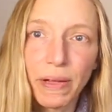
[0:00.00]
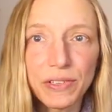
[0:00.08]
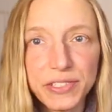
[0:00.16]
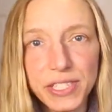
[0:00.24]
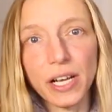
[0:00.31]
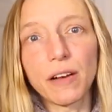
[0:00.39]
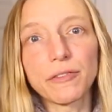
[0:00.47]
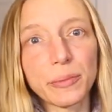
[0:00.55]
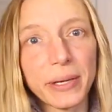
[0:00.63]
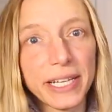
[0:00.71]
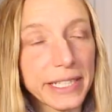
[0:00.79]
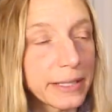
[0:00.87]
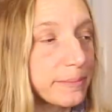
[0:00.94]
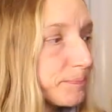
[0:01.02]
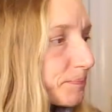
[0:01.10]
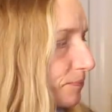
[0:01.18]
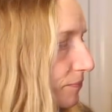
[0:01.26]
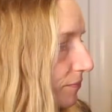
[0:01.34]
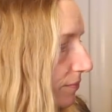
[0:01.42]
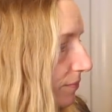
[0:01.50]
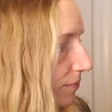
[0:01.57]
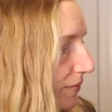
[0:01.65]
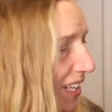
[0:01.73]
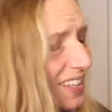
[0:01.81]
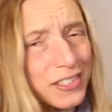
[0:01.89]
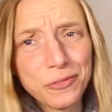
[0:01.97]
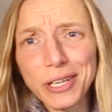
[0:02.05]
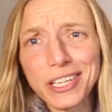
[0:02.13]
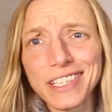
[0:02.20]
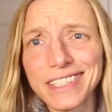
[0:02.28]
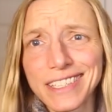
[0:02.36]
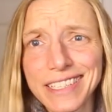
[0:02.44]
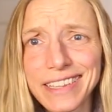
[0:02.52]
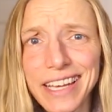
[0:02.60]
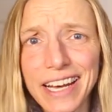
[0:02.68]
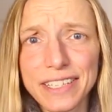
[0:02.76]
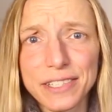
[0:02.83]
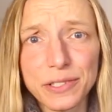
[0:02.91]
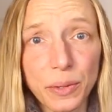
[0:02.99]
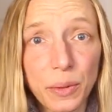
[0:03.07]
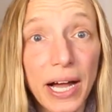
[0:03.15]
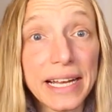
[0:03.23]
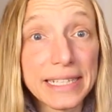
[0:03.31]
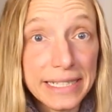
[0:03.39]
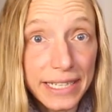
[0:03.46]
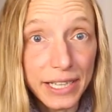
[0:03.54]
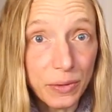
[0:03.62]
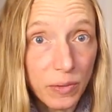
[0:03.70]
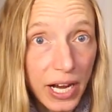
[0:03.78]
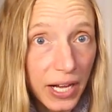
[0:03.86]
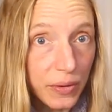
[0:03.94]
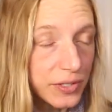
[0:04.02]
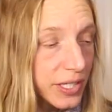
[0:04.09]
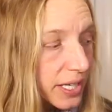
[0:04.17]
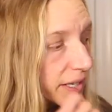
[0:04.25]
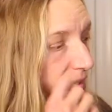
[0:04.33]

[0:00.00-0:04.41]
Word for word: melting off your body. This sweater didn't need that, so I knit it in the round.